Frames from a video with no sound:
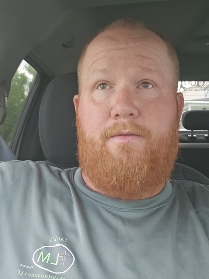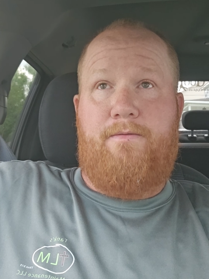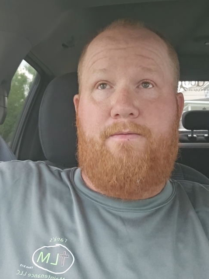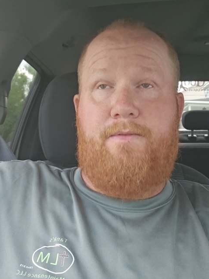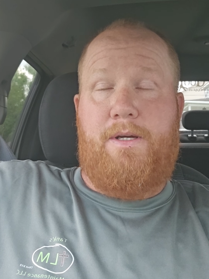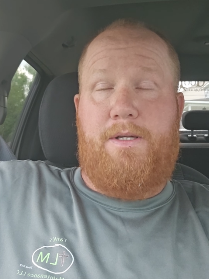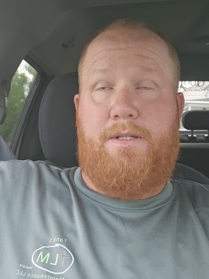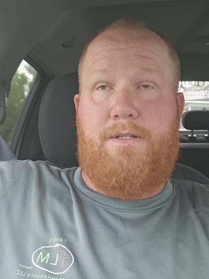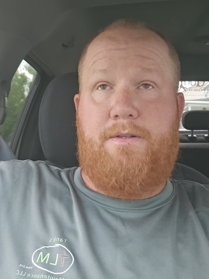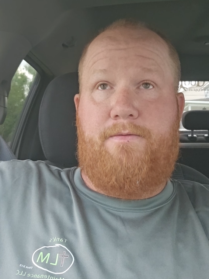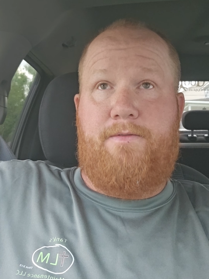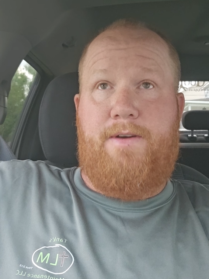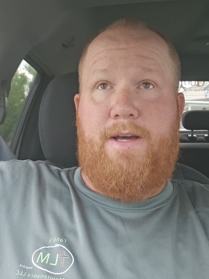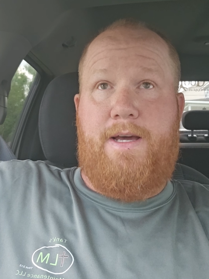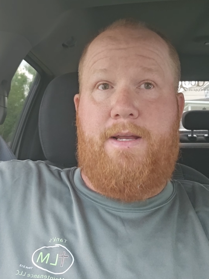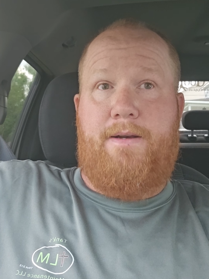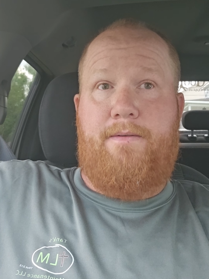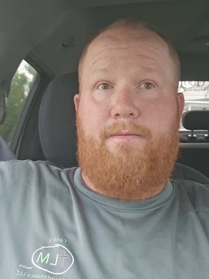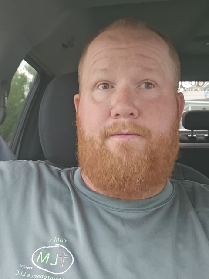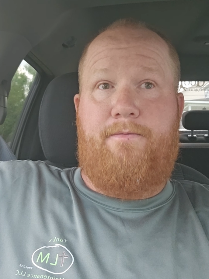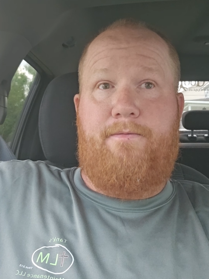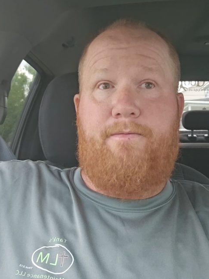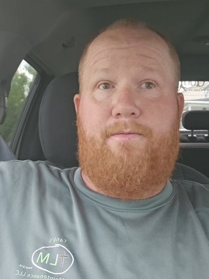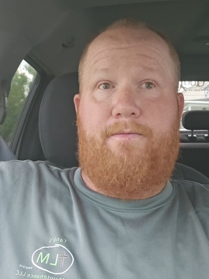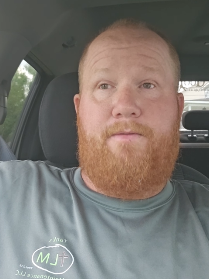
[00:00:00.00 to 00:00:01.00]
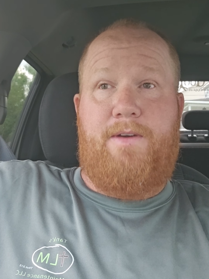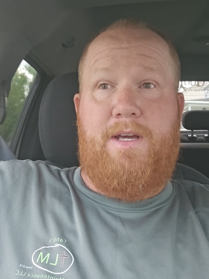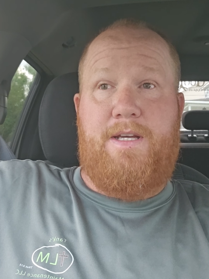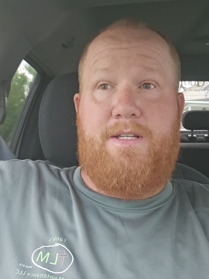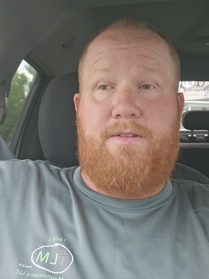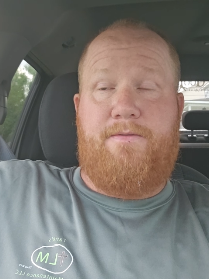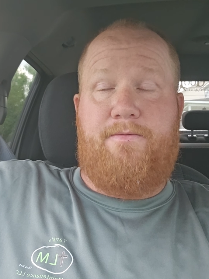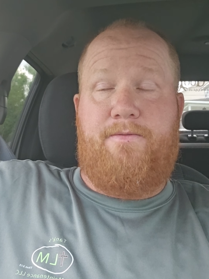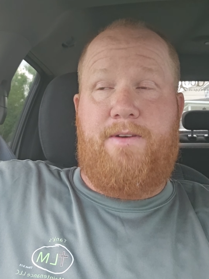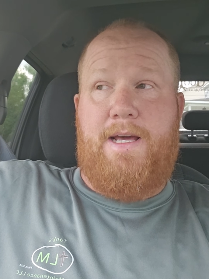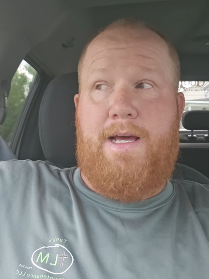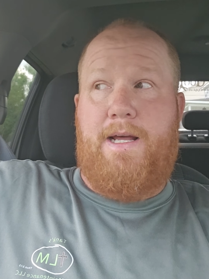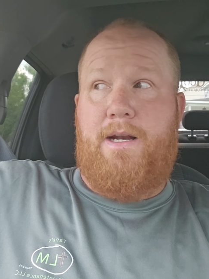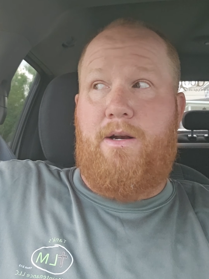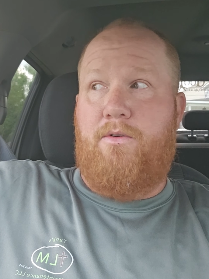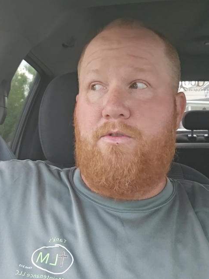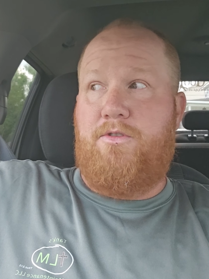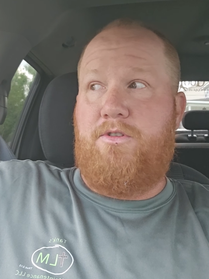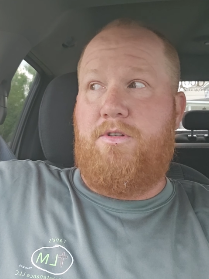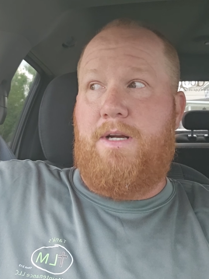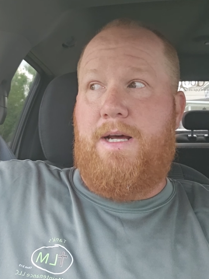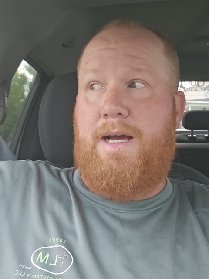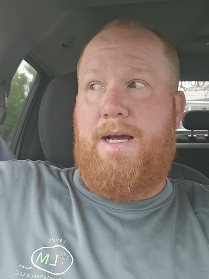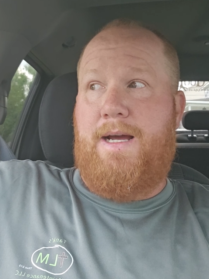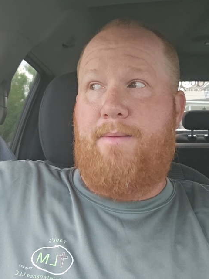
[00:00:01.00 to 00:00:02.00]
fix a flat or
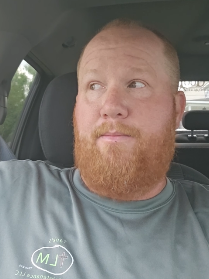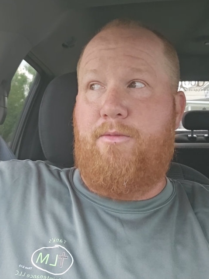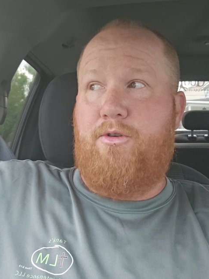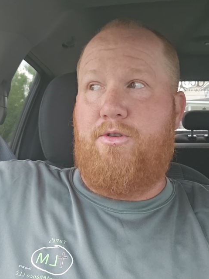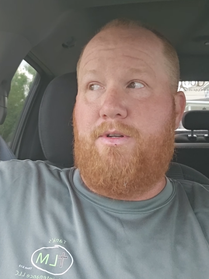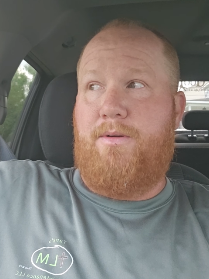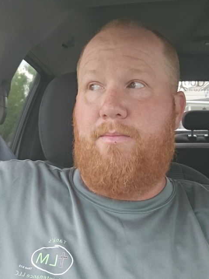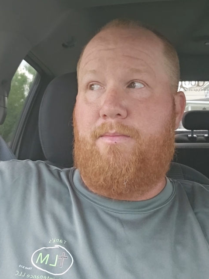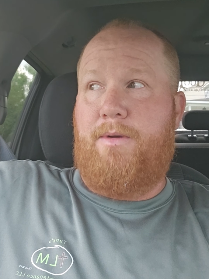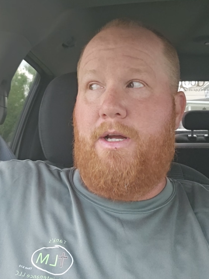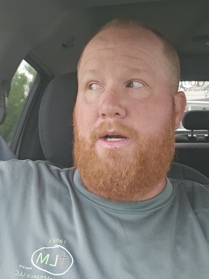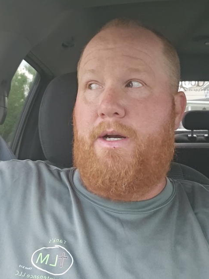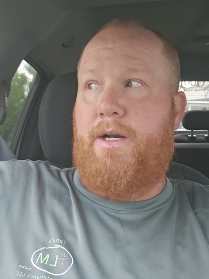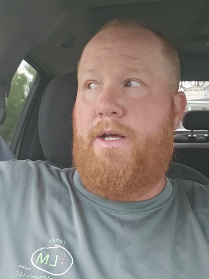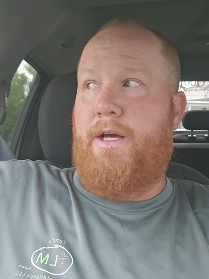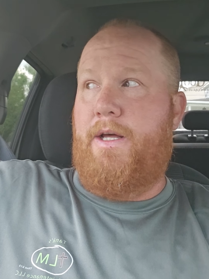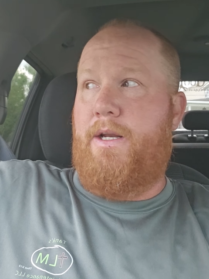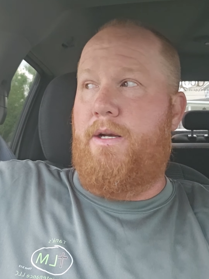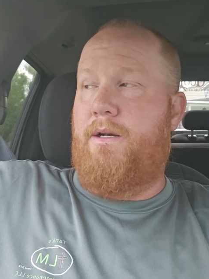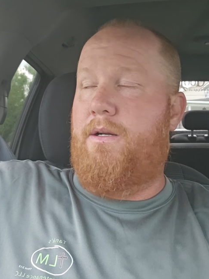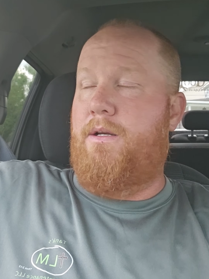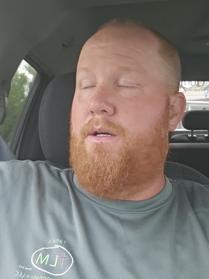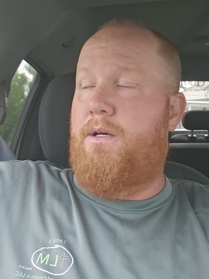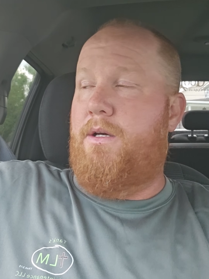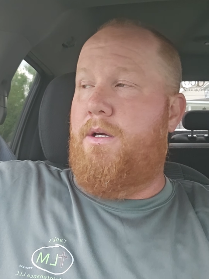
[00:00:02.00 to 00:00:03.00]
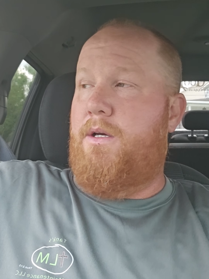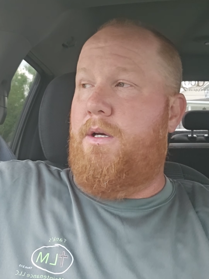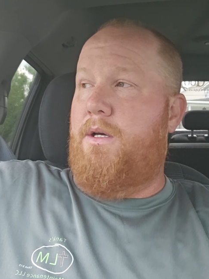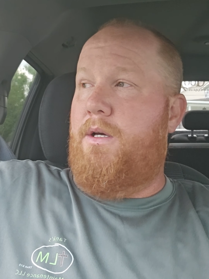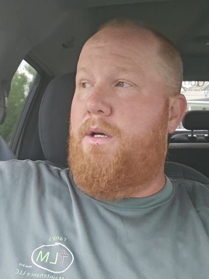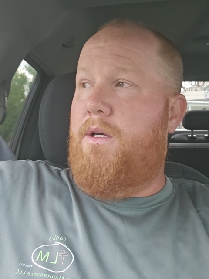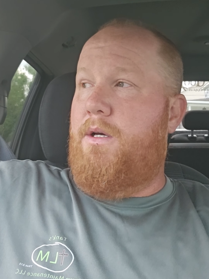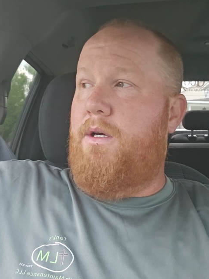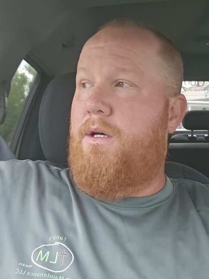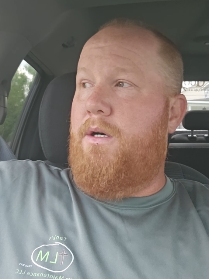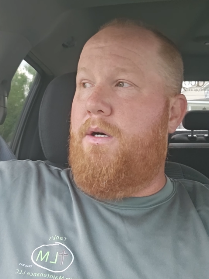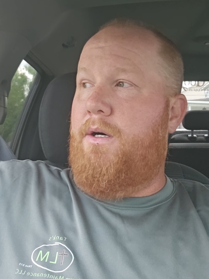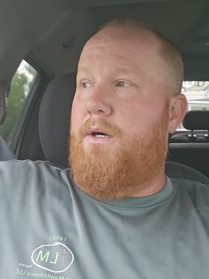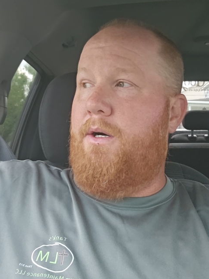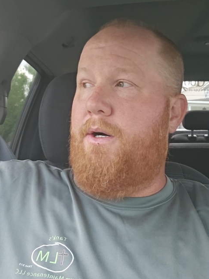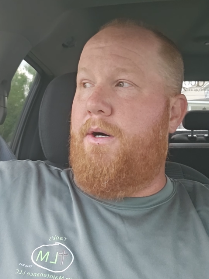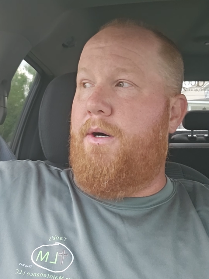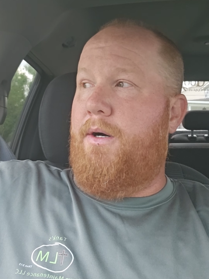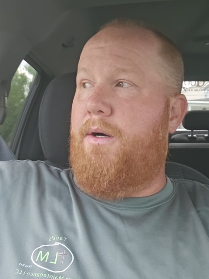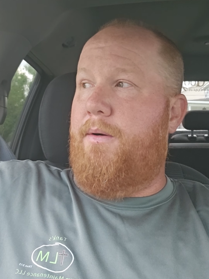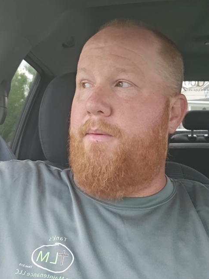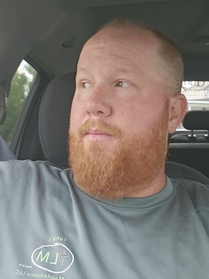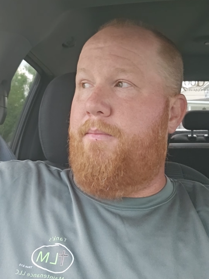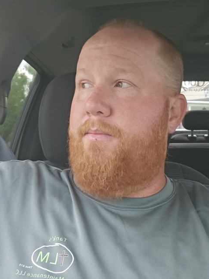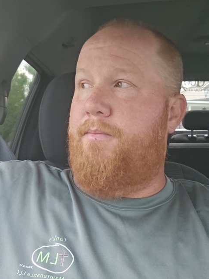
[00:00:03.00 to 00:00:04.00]
slime or something like that
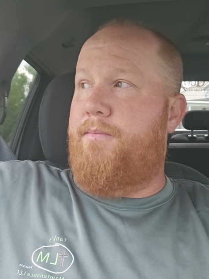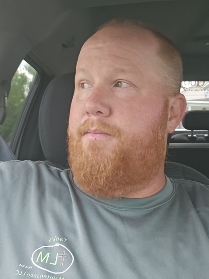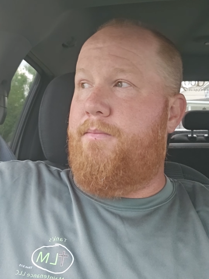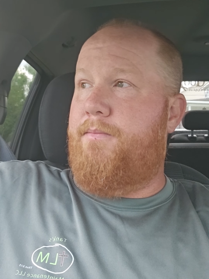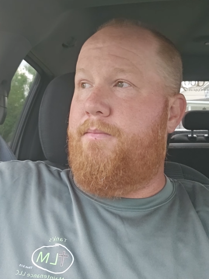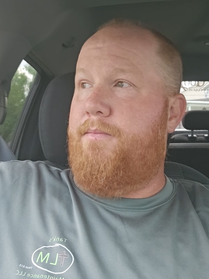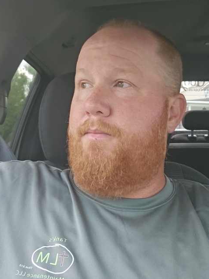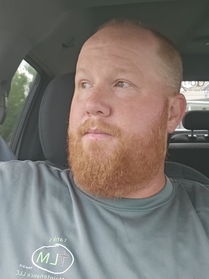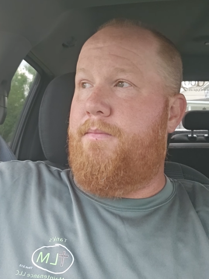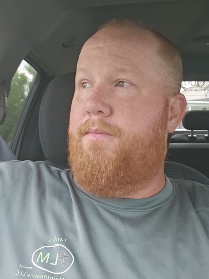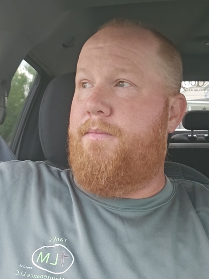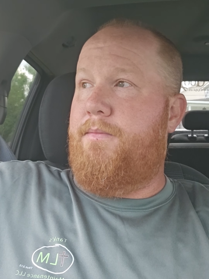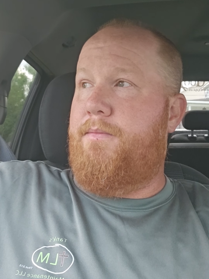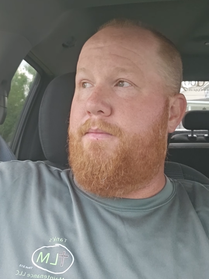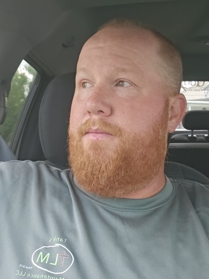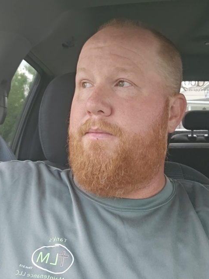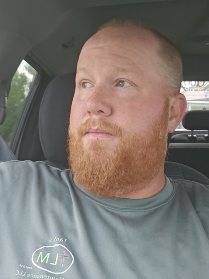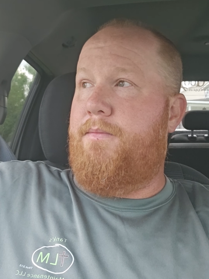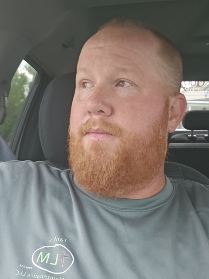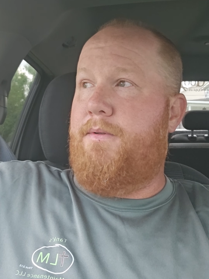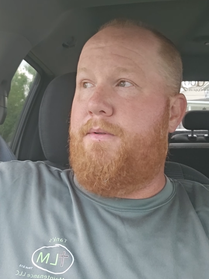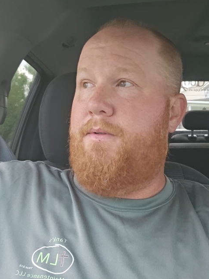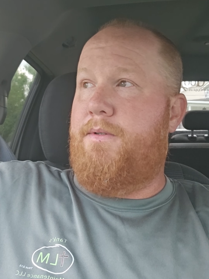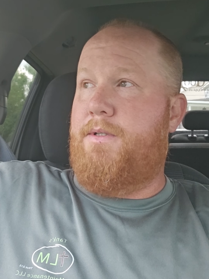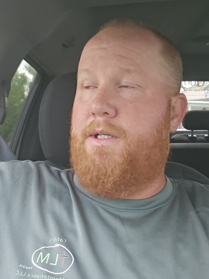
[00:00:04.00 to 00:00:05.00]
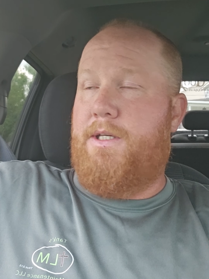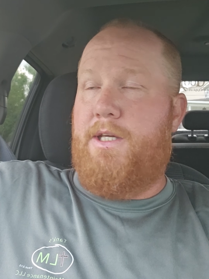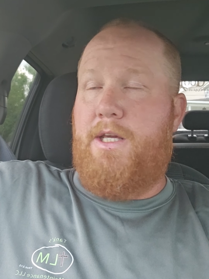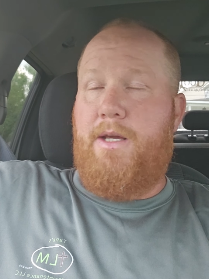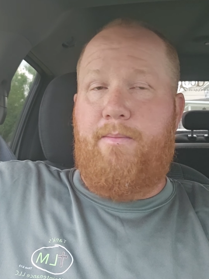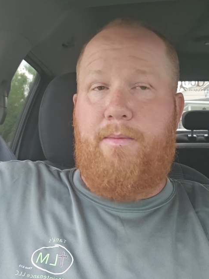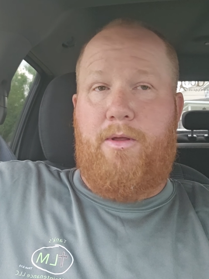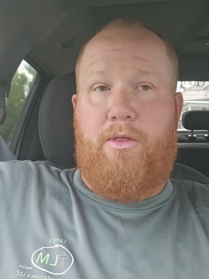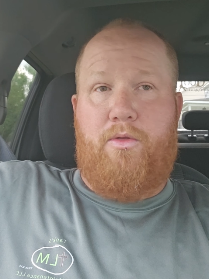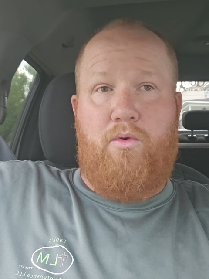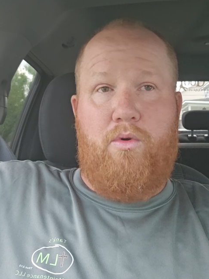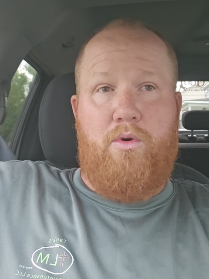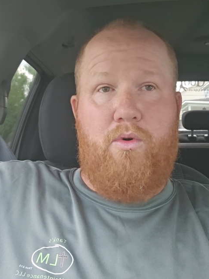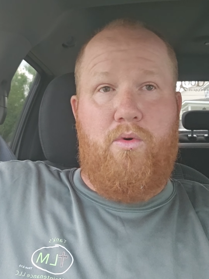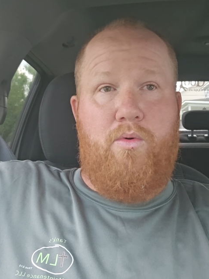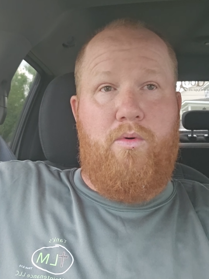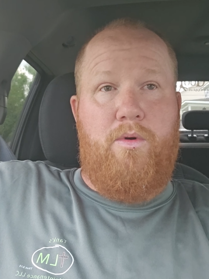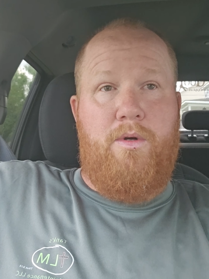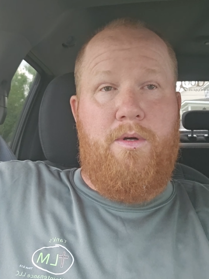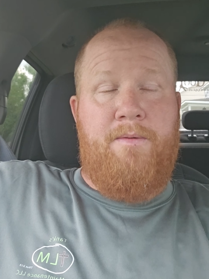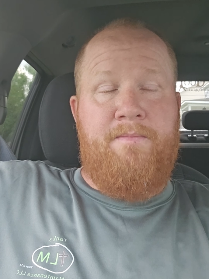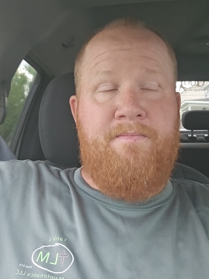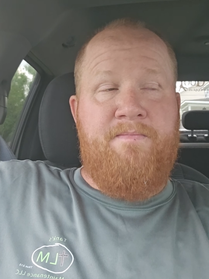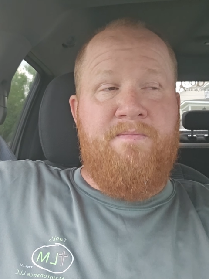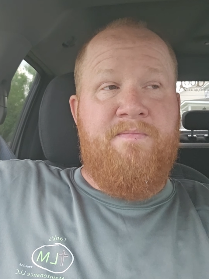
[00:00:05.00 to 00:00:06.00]
to get me through.
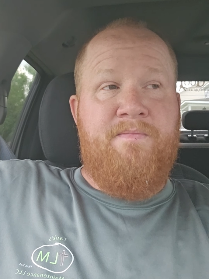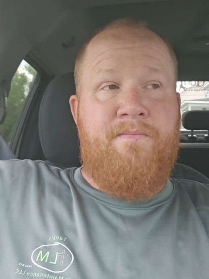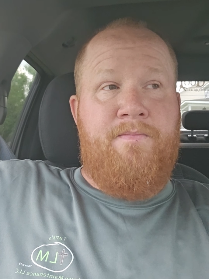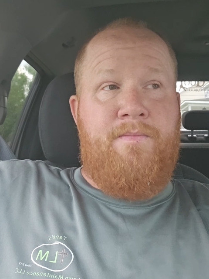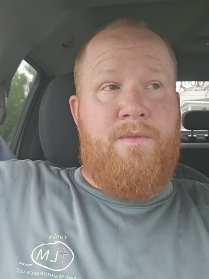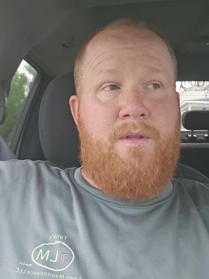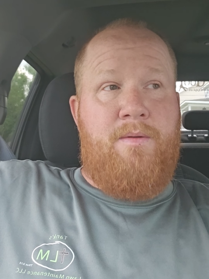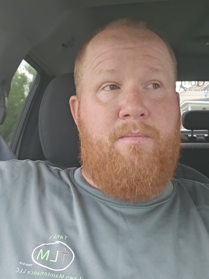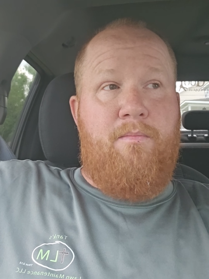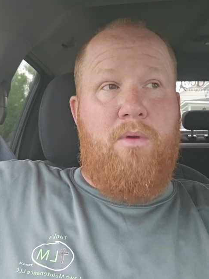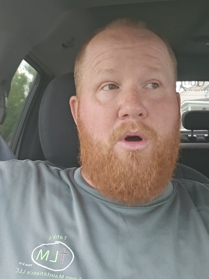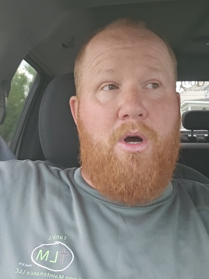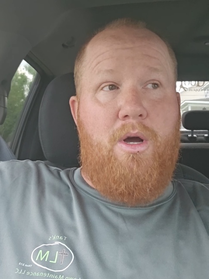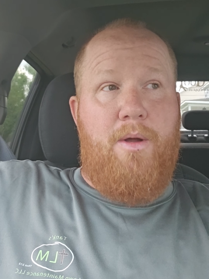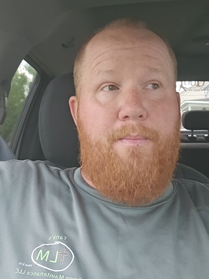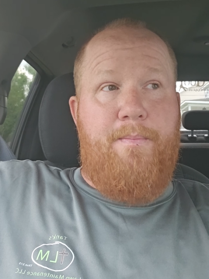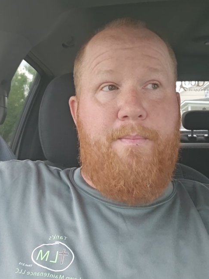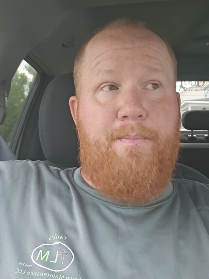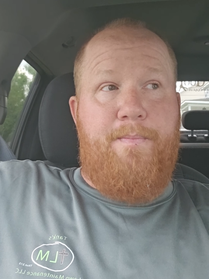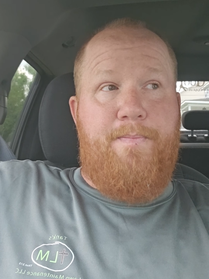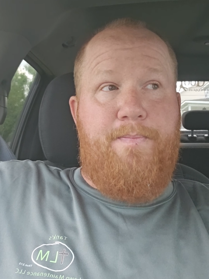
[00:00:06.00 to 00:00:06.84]
But